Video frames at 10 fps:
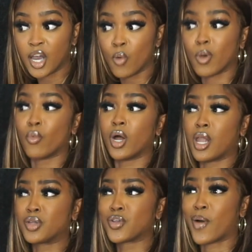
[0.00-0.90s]
when we're
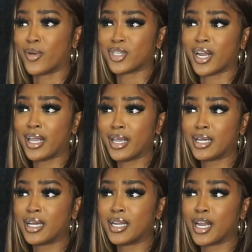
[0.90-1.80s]
allowed to go outside
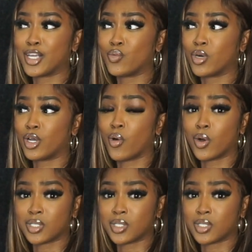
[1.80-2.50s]
again and you want to go out